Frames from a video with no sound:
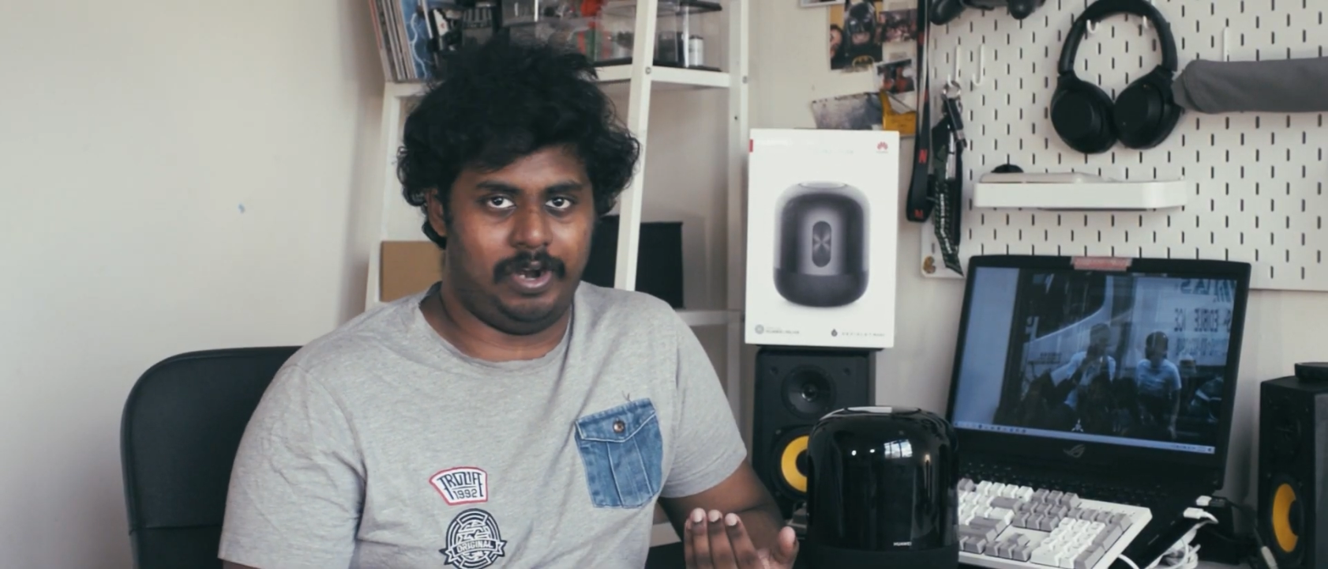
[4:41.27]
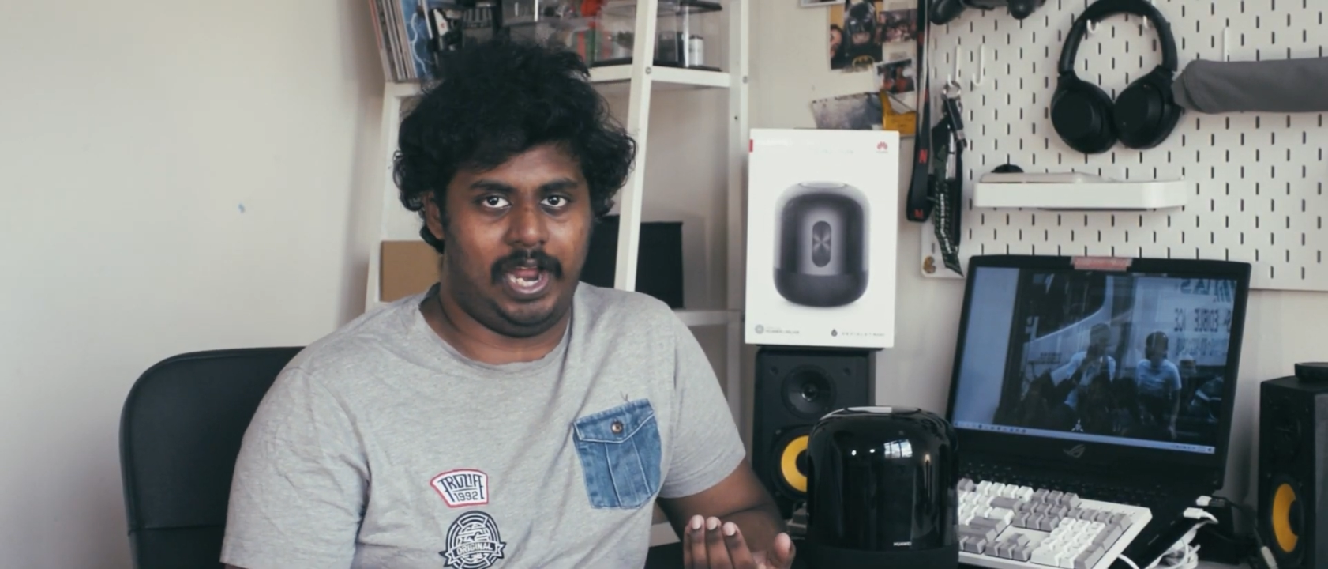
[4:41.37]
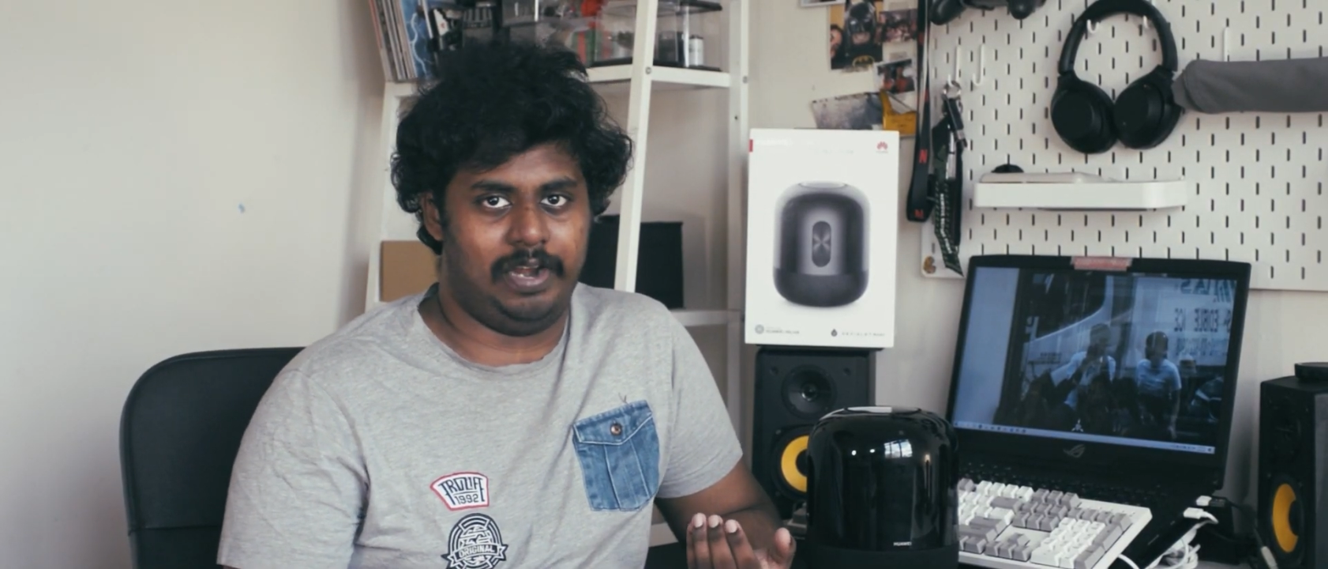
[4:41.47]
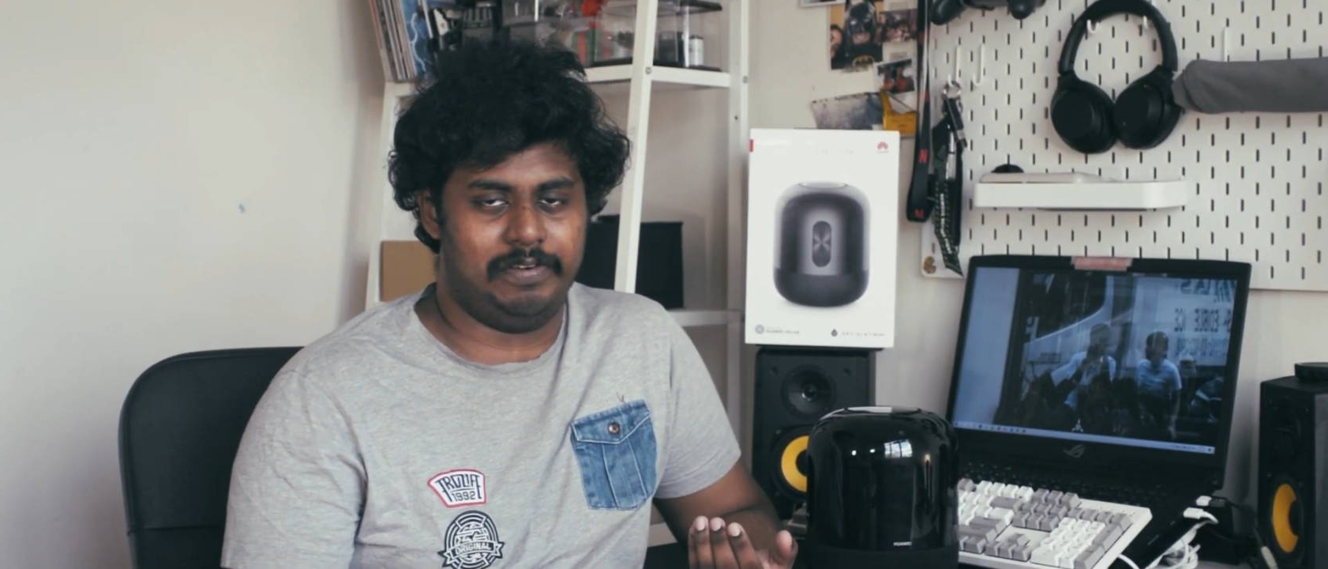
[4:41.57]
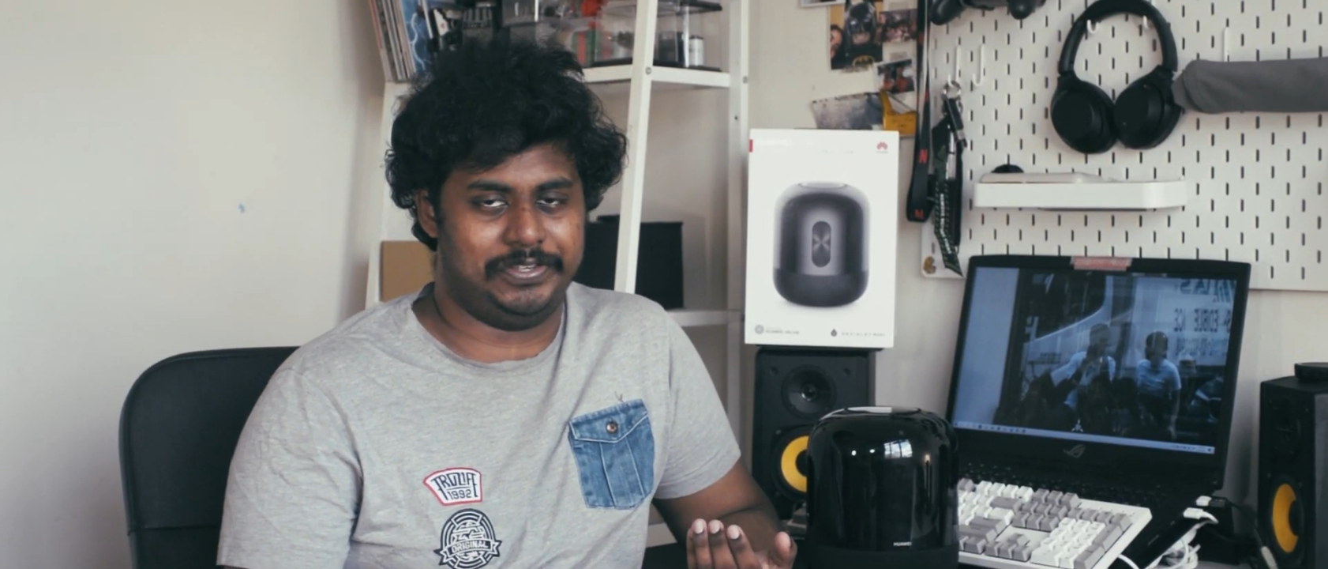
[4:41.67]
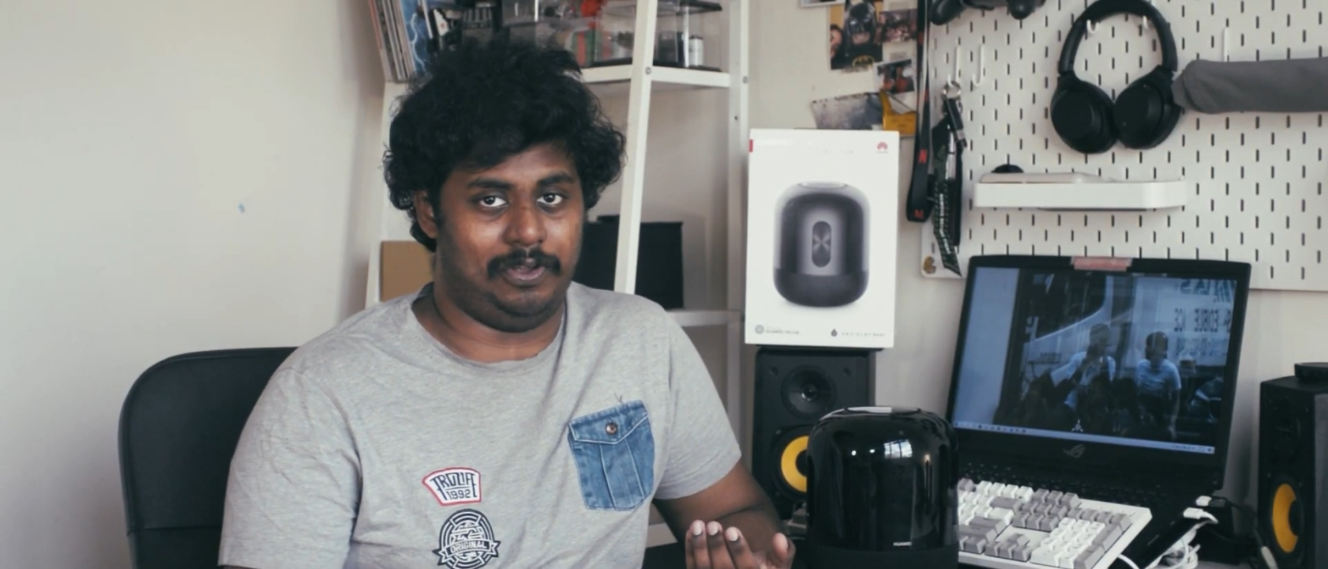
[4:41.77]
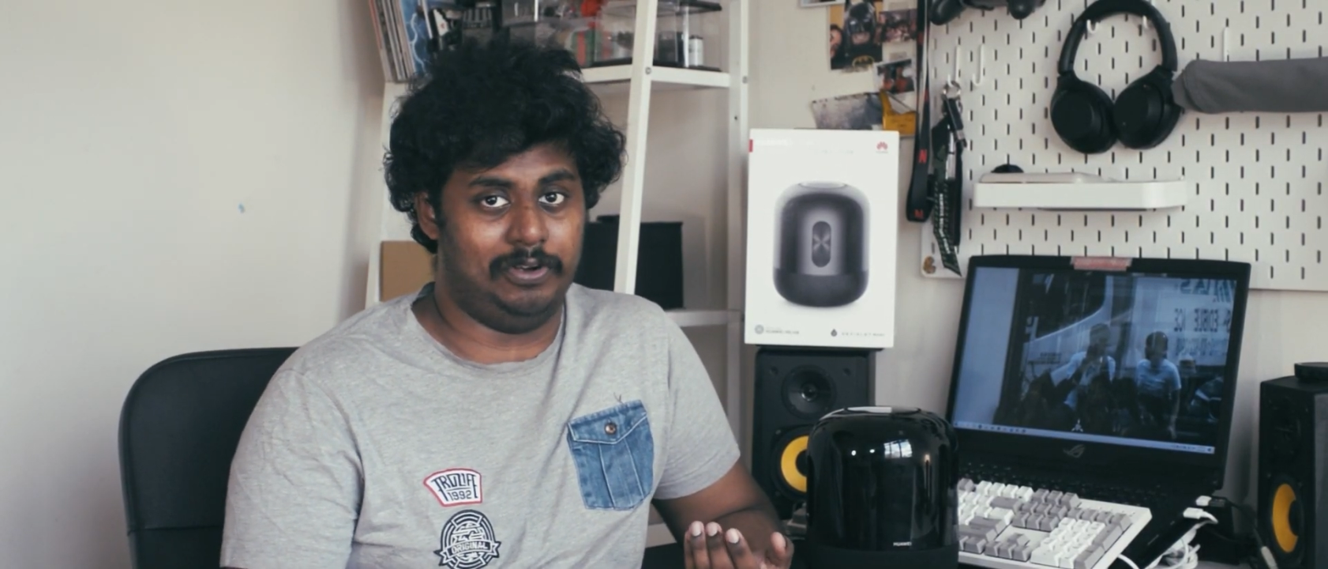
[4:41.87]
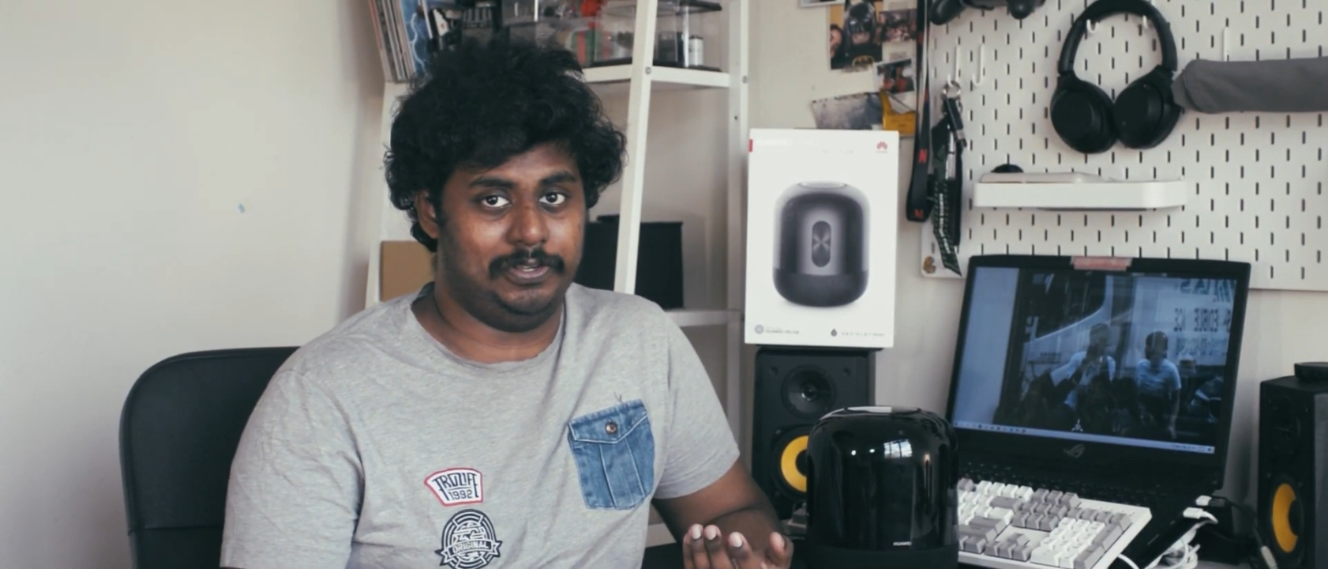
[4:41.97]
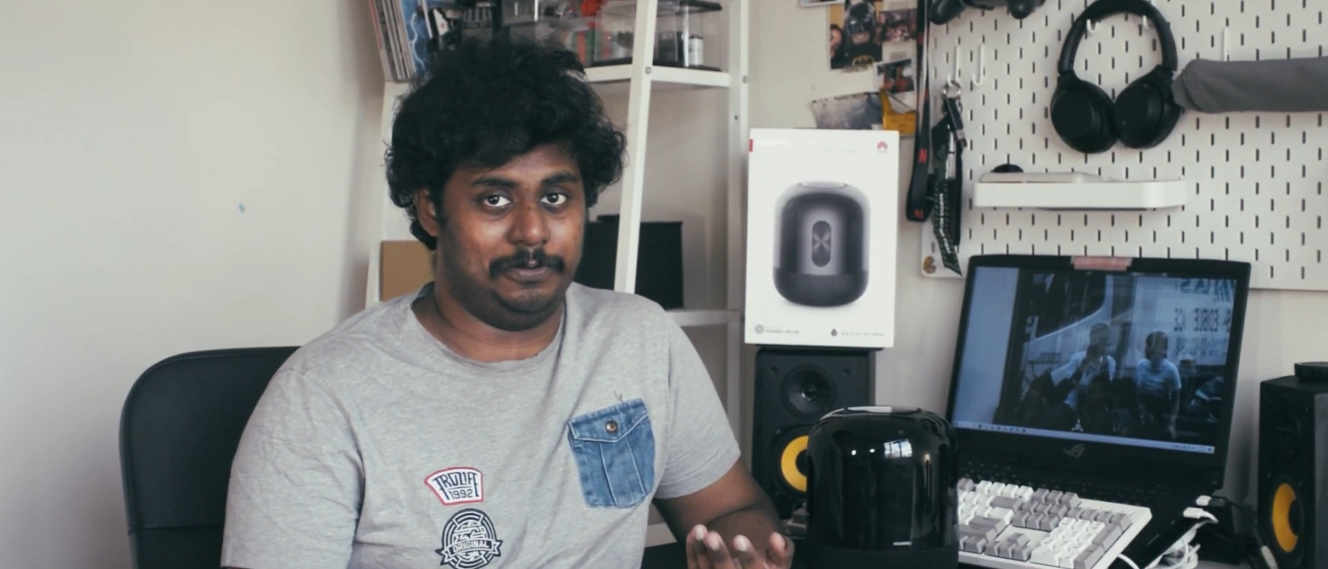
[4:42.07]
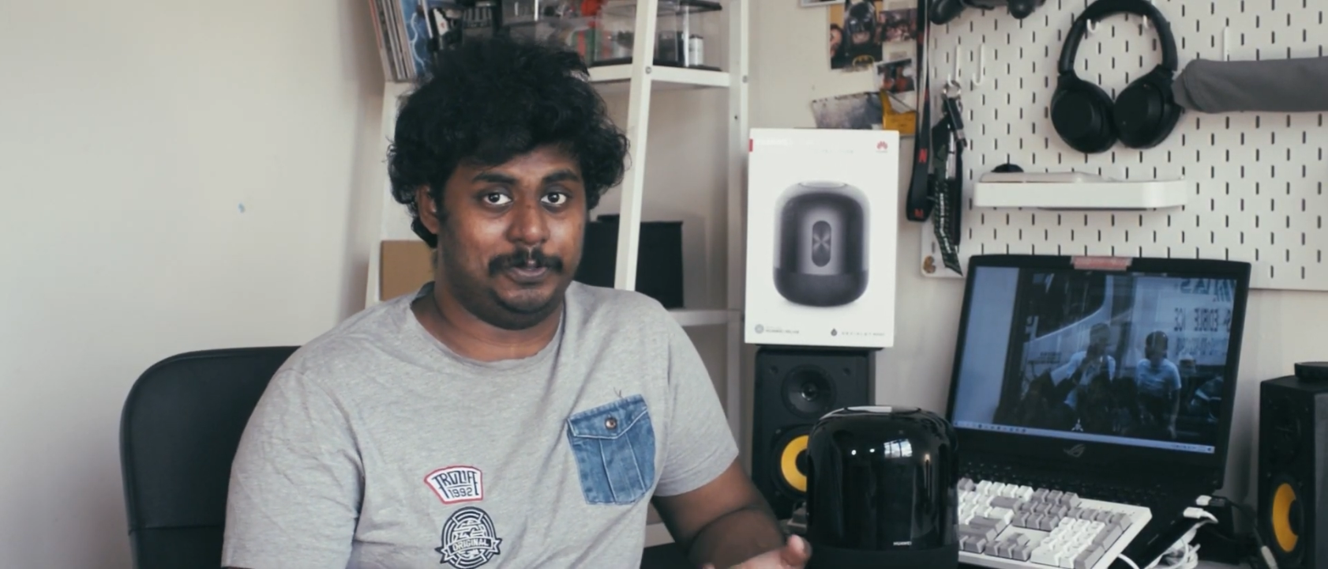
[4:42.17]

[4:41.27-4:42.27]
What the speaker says: high-res audio,